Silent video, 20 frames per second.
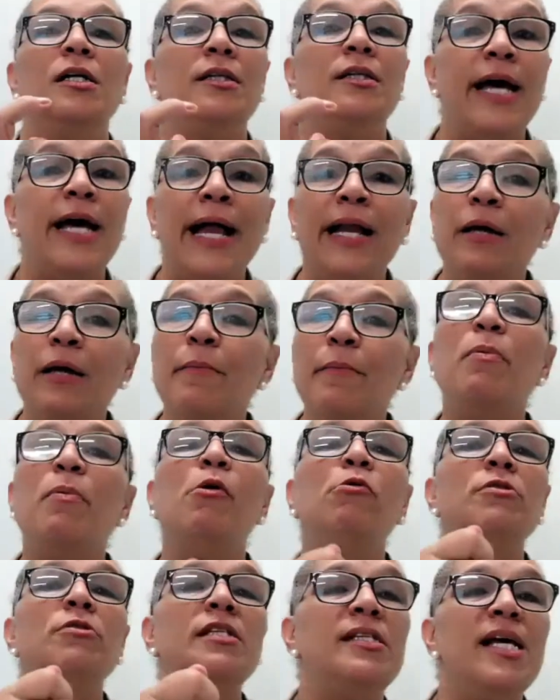Tell them
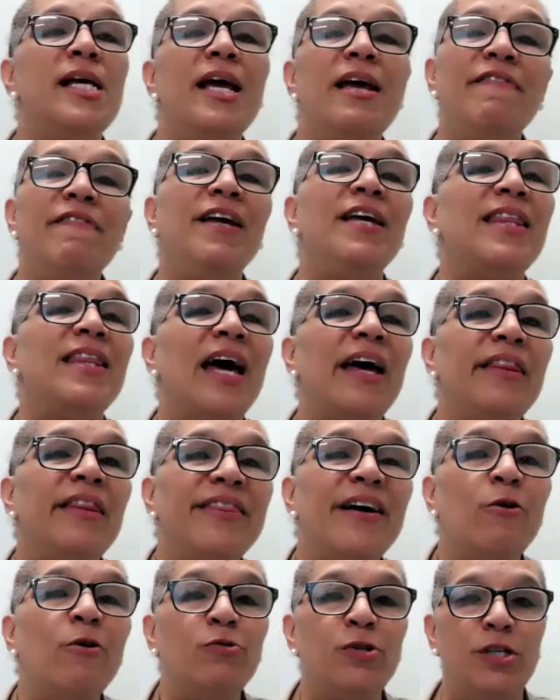about saving that
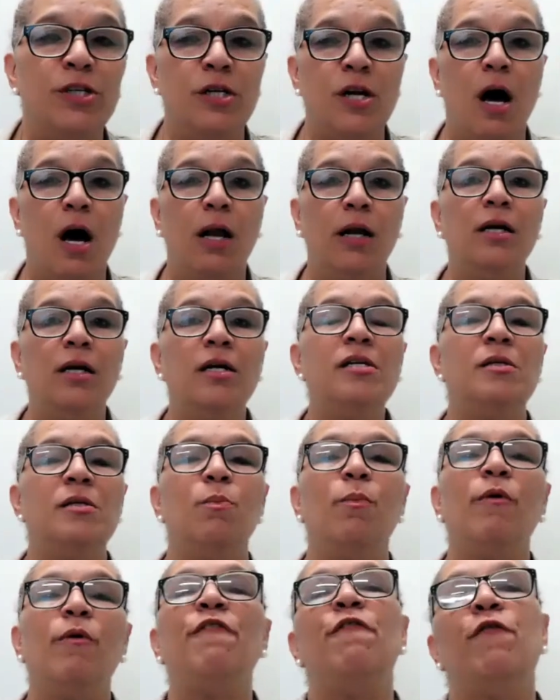$1,000
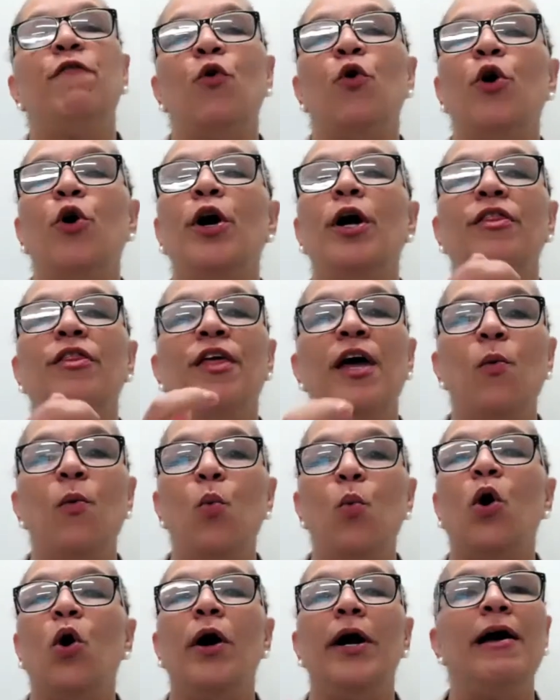before they
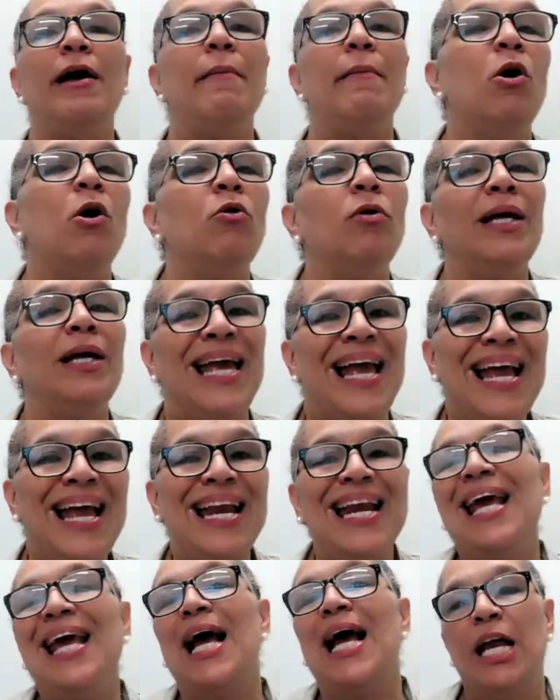worry about
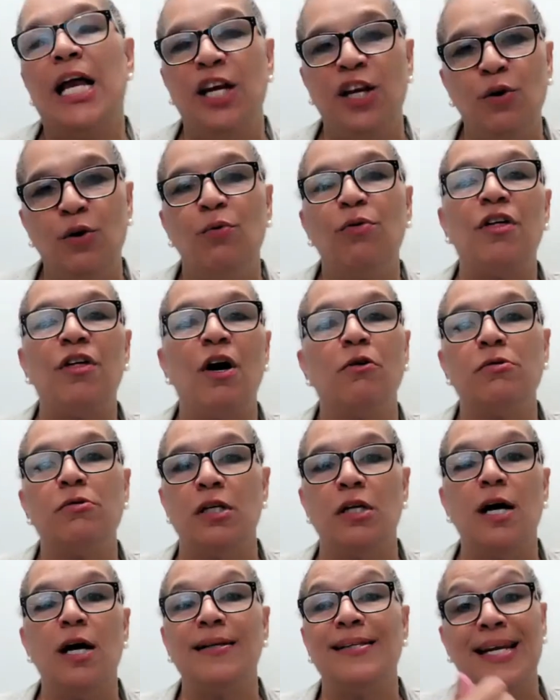gaining a new
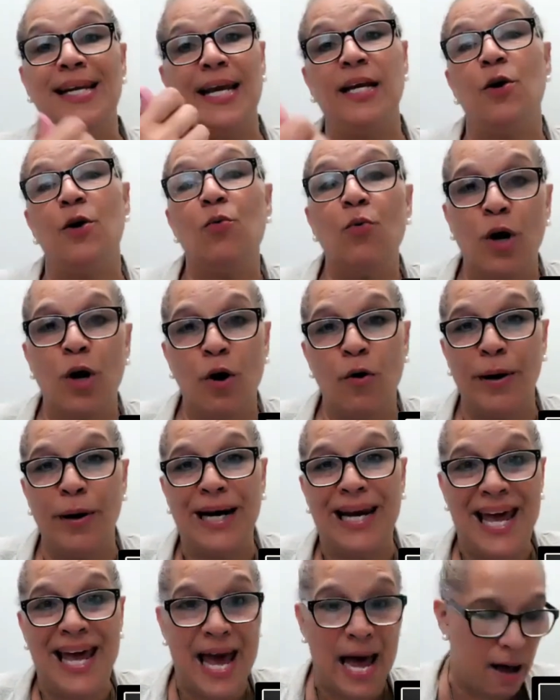$1,000 that they don't
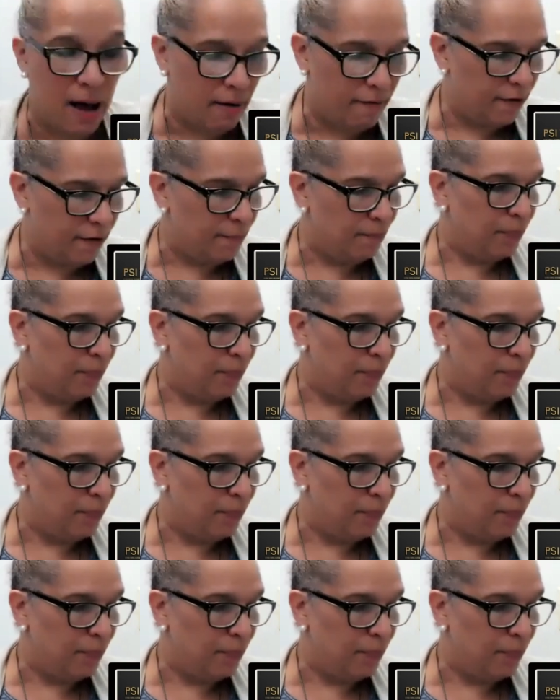currently have.